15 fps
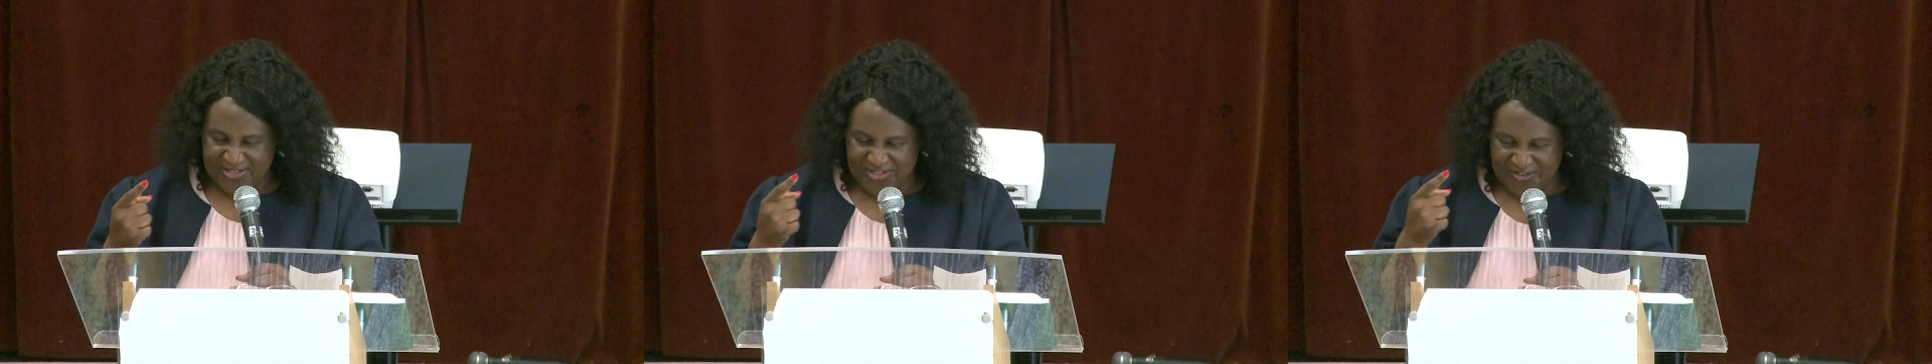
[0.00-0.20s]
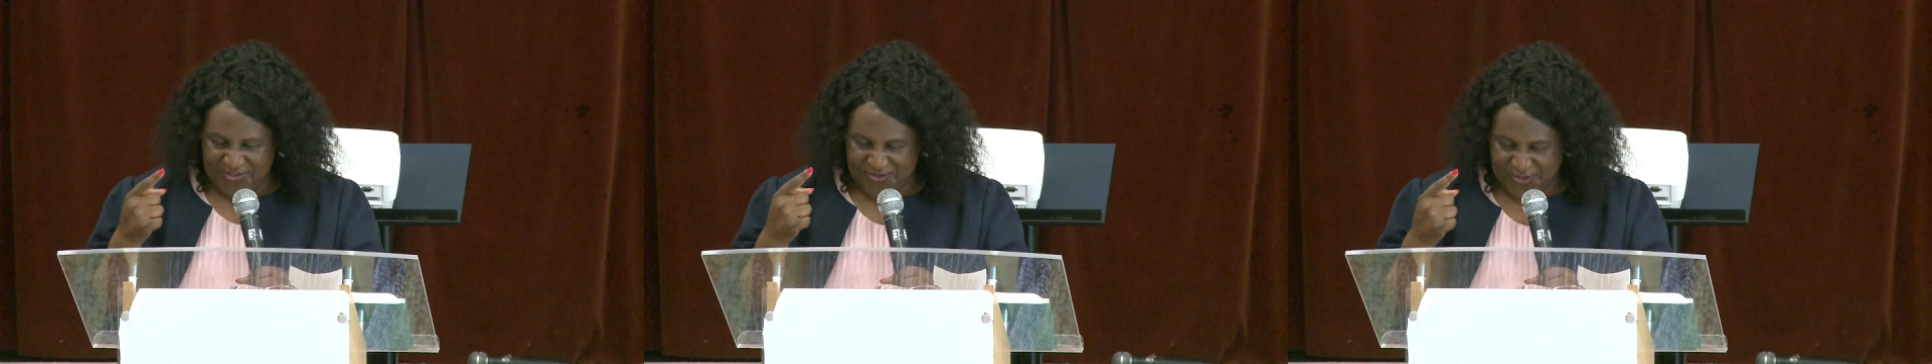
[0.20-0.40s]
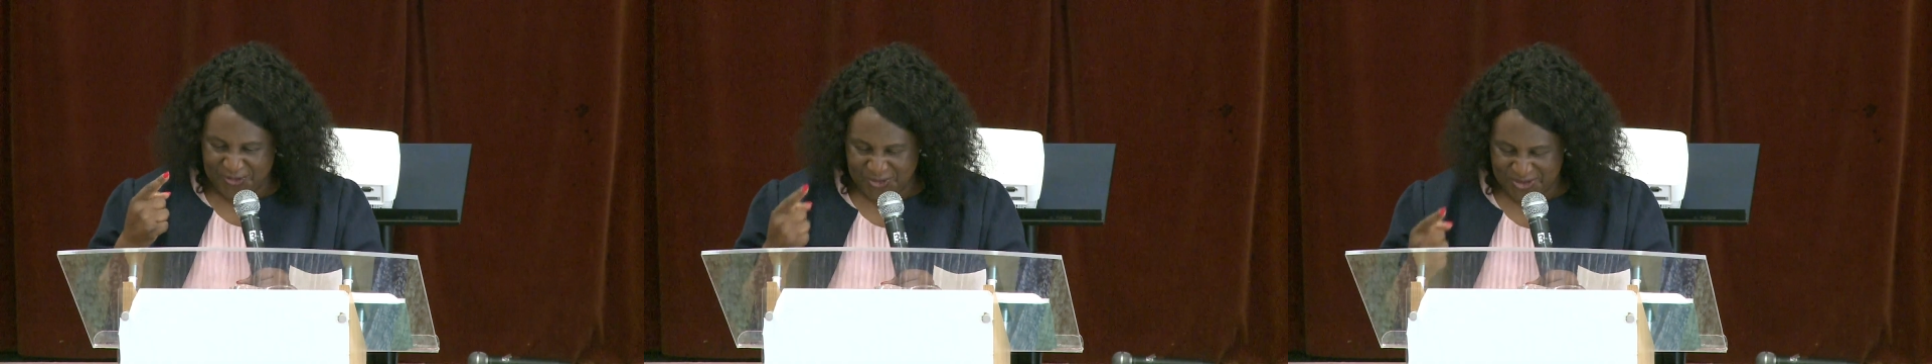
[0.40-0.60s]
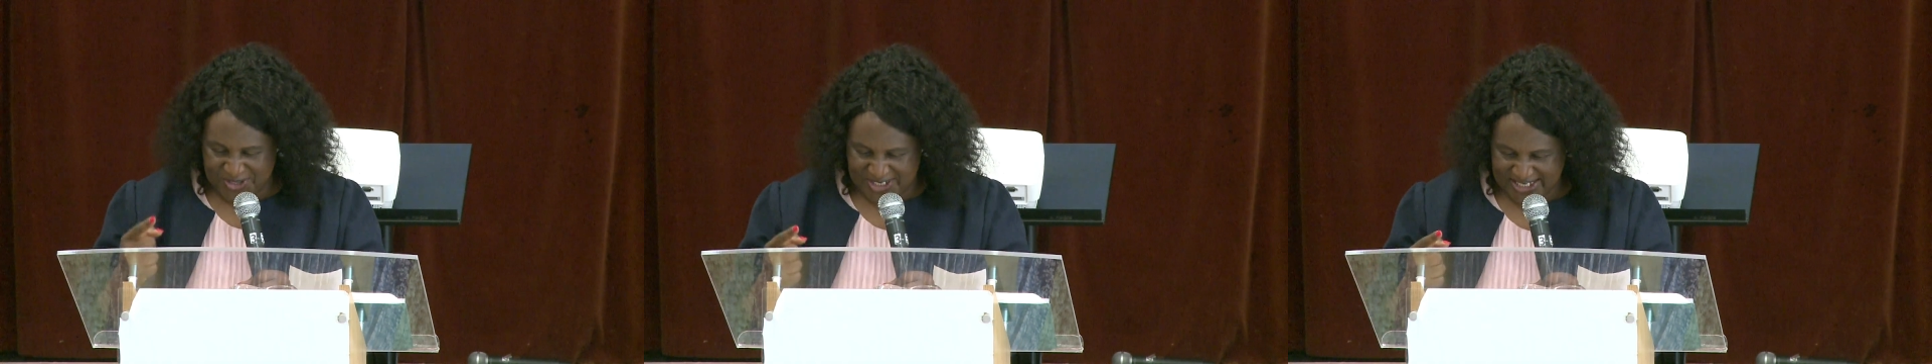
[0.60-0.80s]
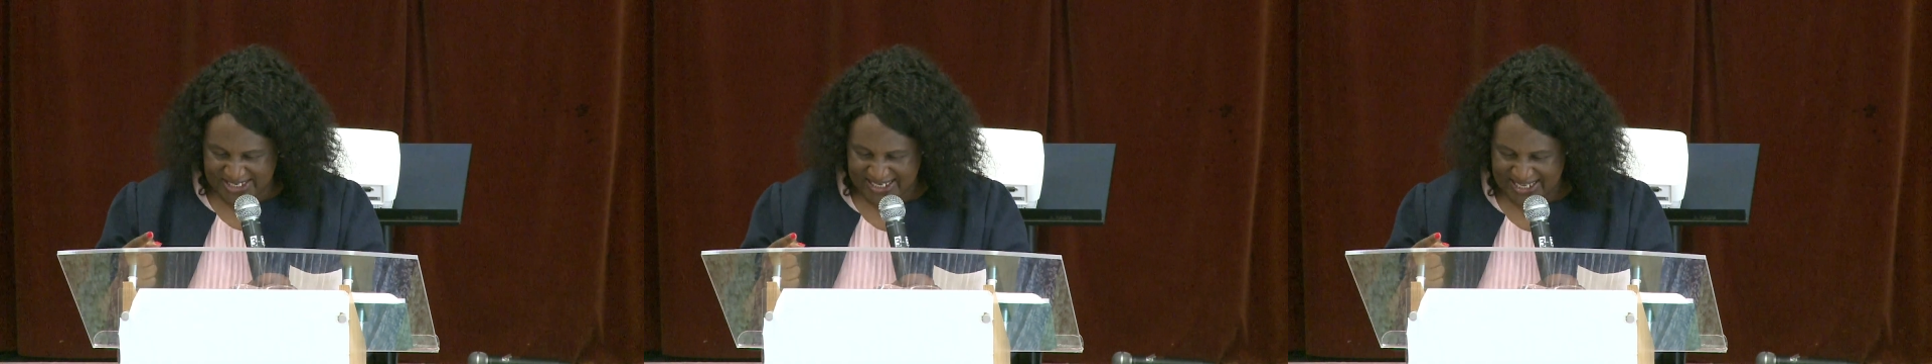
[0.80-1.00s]
the
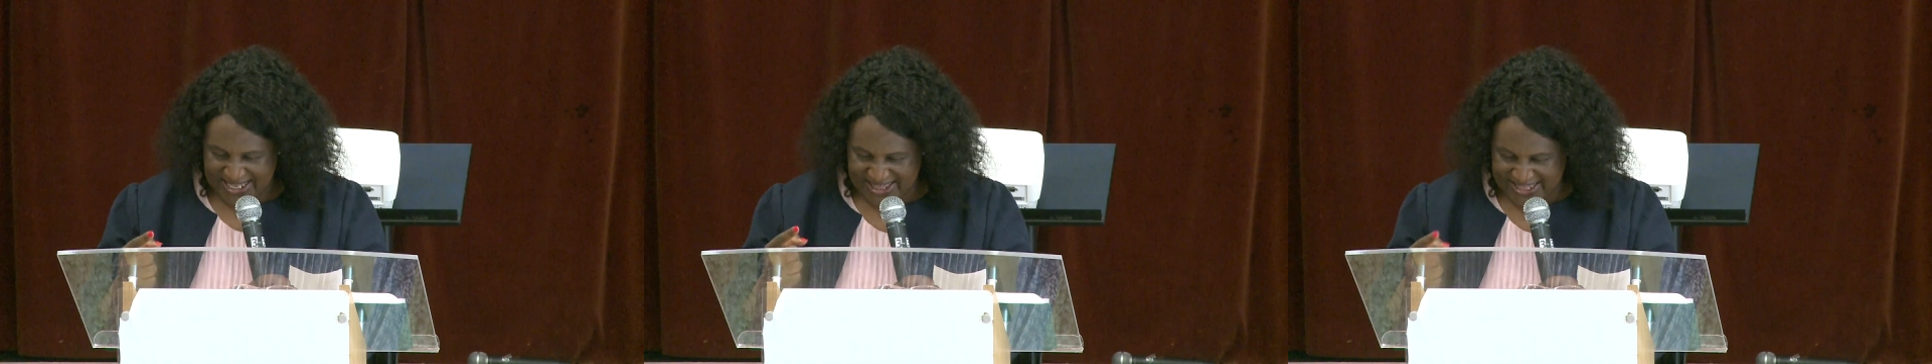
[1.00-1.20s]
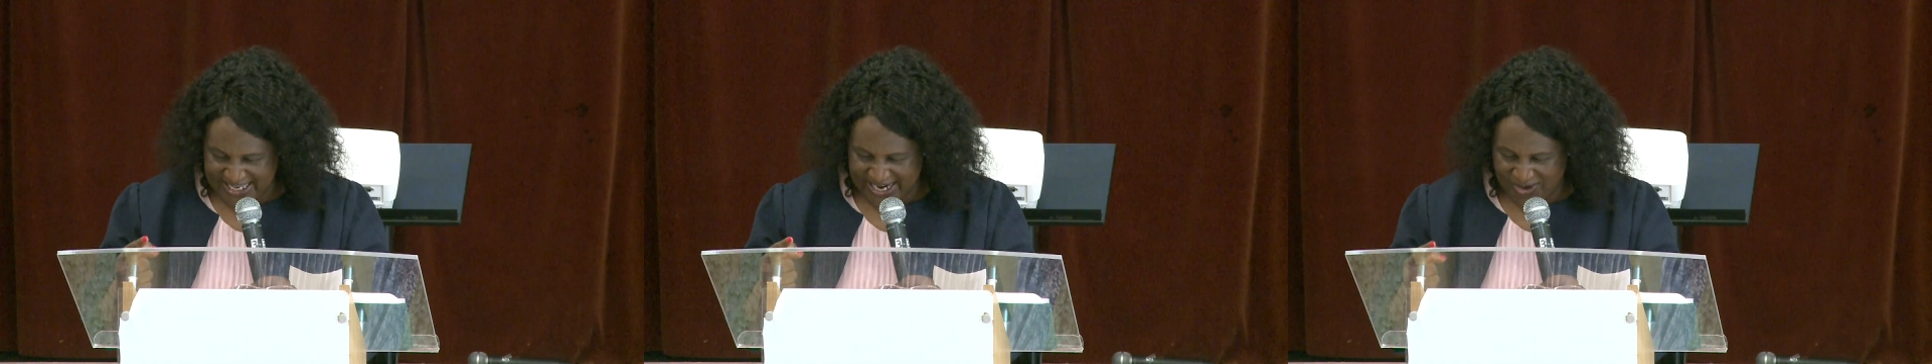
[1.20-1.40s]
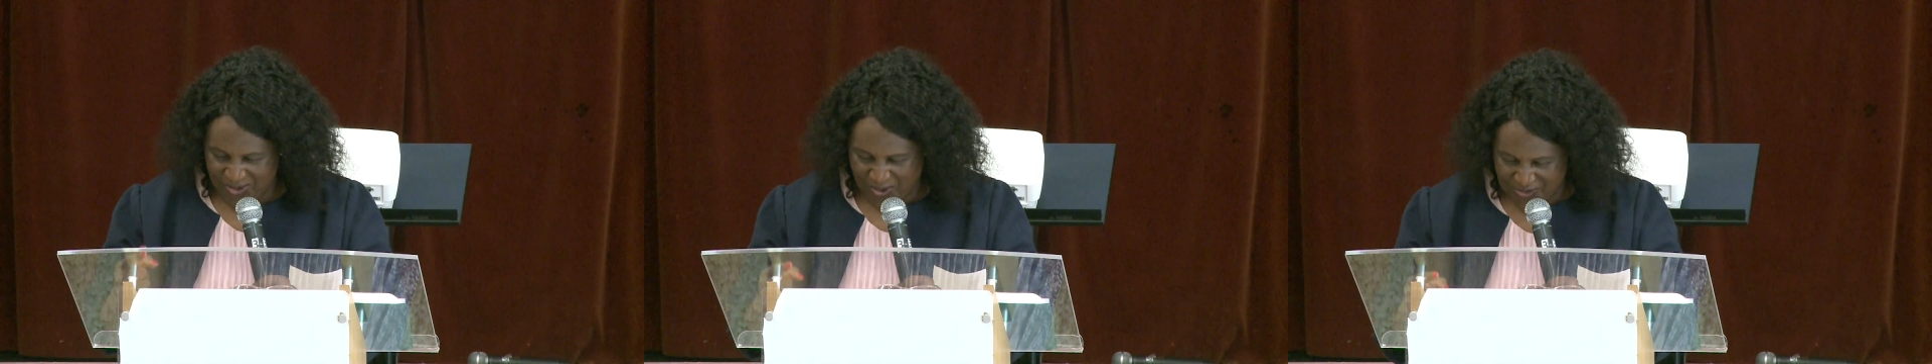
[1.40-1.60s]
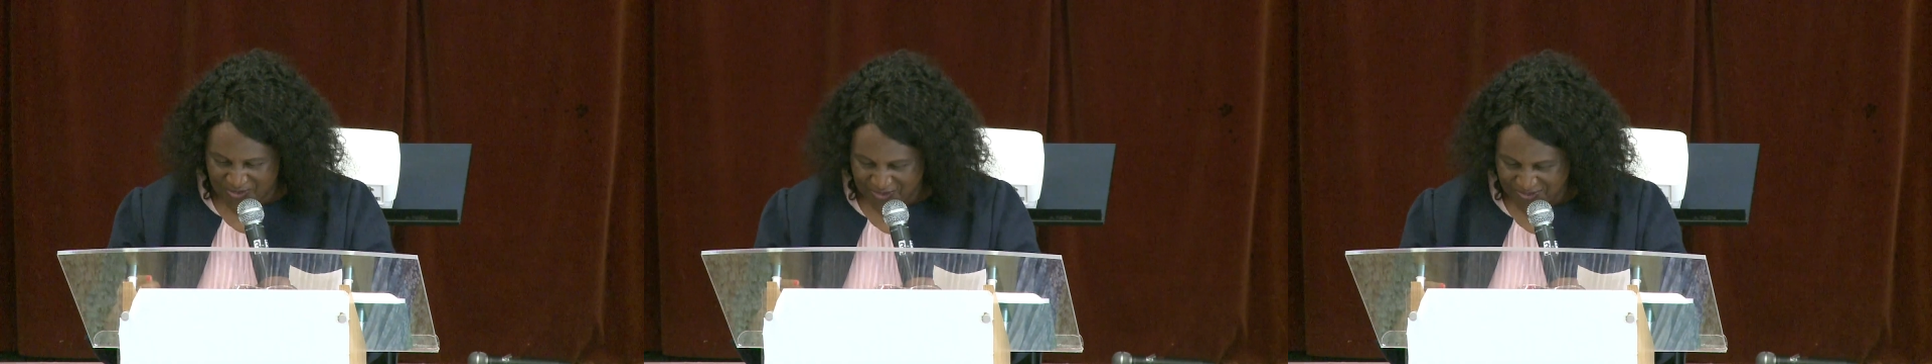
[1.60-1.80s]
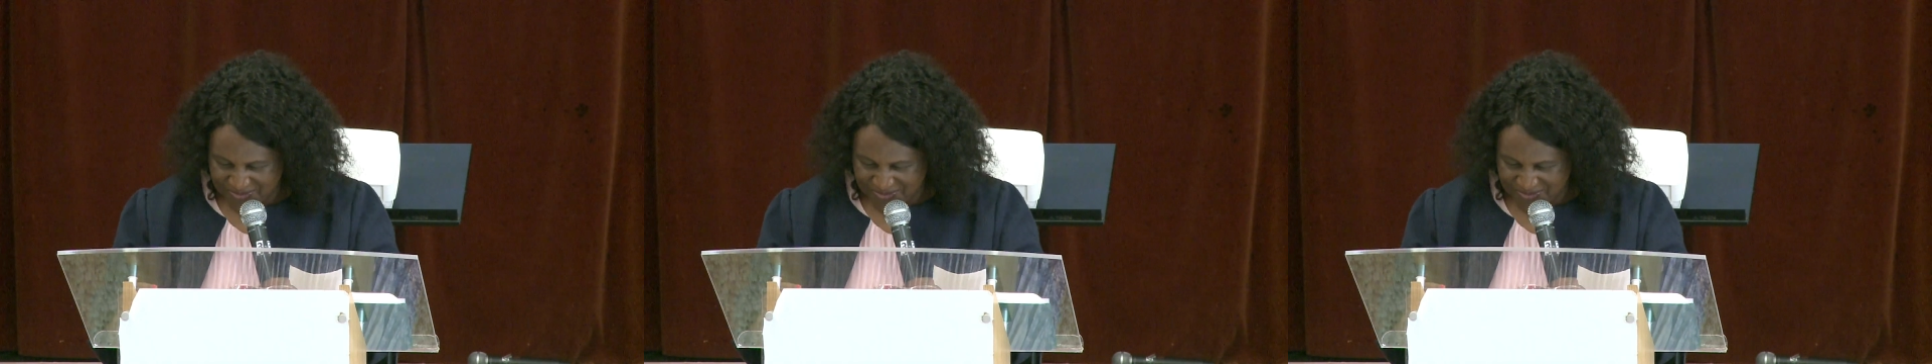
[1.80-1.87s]
fruit thereof.